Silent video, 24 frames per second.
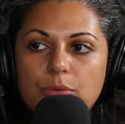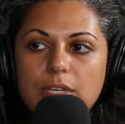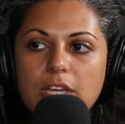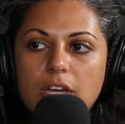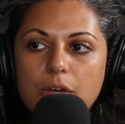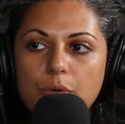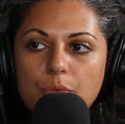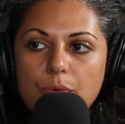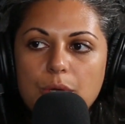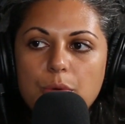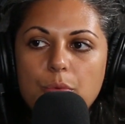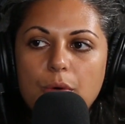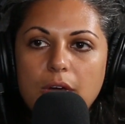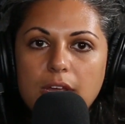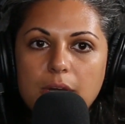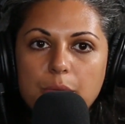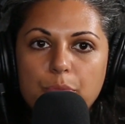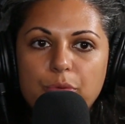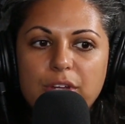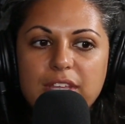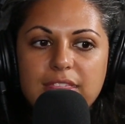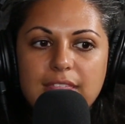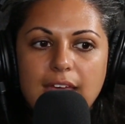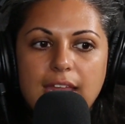we want
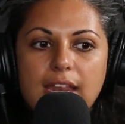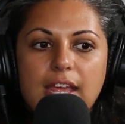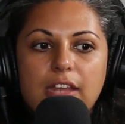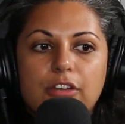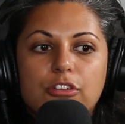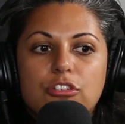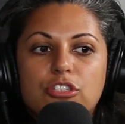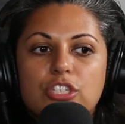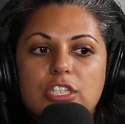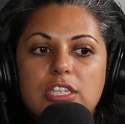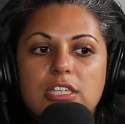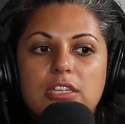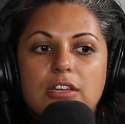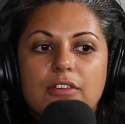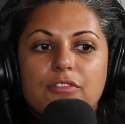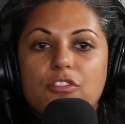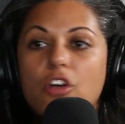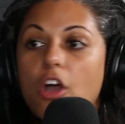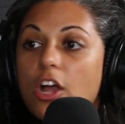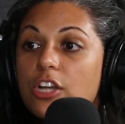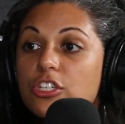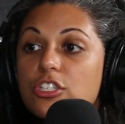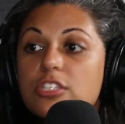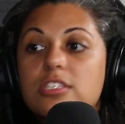to bring that energy
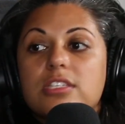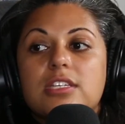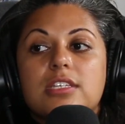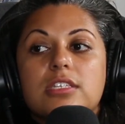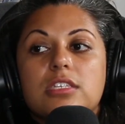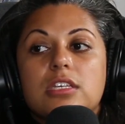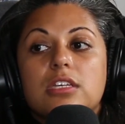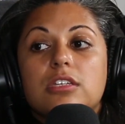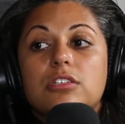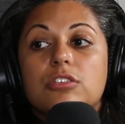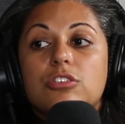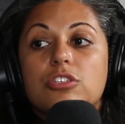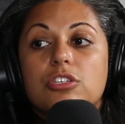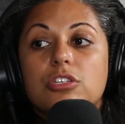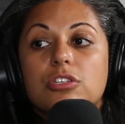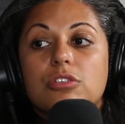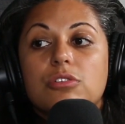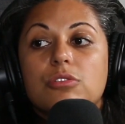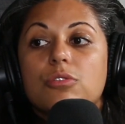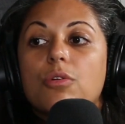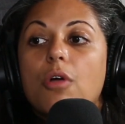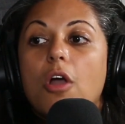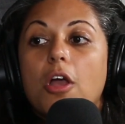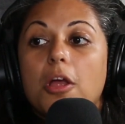of consciousness
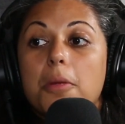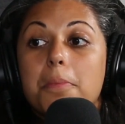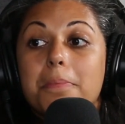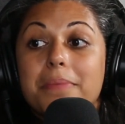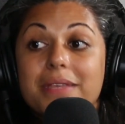into our